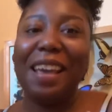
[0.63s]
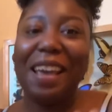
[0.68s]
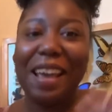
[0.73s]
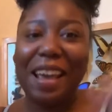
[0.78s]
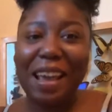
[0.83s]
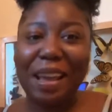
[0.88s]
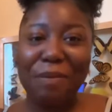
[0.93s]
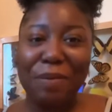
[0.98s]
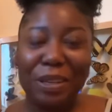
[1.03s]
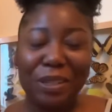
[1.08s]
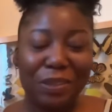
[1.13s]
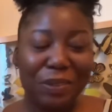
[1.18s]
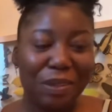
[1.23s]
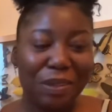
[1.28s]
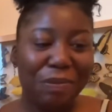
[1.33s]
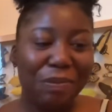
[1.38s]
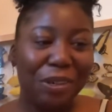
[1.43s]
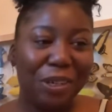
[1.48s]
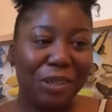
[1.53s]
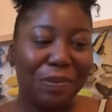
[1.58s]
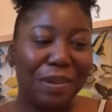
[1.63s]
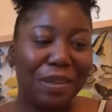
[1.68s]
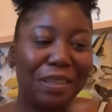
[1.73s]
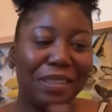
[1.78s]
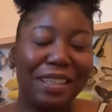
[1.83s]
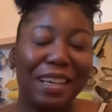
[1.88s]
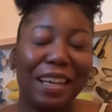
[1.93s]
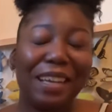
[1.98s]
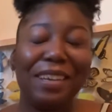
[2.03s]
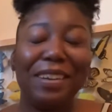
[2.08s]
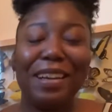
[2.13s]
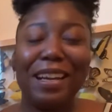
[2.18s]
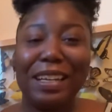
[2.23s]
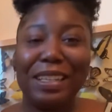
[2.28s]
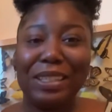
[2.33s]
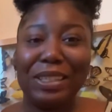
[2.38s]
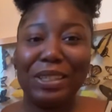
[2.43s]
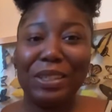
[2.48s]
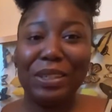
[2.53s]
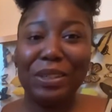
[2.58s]
Hey, my sweet marshmallows, how you
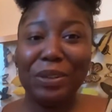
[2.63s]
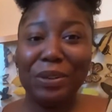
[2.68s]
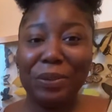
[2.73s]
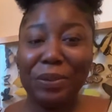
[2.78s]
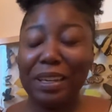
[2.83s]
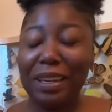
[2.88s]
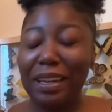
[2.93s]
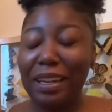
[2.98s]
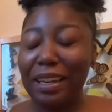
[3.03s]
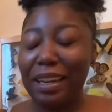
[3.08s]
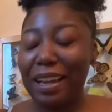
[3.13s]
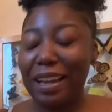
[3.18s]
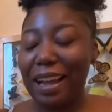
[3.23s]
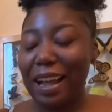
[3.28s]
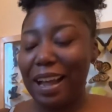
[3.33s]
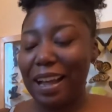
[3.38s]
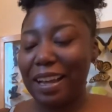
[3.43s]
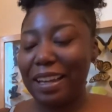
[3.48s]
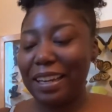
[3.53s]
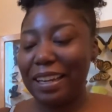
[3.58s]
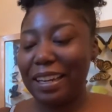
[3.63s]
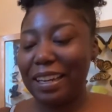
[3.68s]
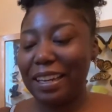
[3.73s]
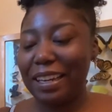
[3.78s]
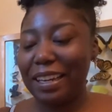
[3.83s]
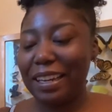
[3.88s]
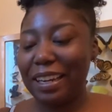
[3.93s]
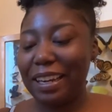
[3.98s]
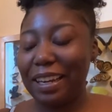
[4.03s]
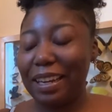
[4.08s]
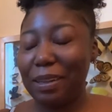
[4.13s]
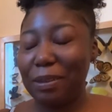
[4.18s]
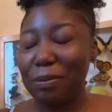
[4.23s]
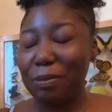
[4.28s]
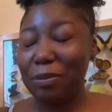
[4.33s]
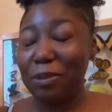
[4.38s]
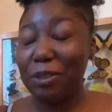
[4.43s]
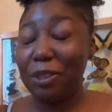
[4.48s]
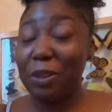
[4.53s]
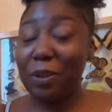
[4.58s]
guys doing? I
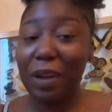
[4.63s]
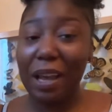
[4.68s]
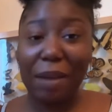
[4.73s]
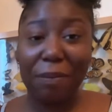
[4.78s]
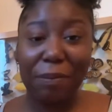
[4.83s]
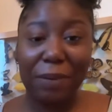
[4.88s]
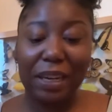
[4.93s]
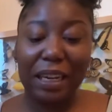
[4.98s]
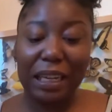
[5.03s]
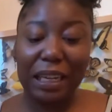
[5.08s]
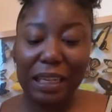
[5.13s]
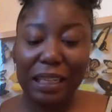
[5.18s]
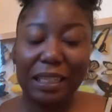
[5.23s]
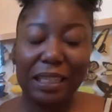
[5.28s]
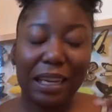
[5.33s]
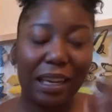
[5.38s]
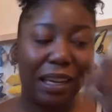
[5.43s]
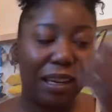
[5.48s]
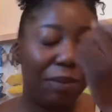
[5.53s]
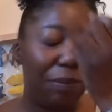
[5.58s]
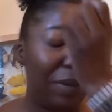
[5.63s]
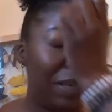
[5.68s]
am so happy and excited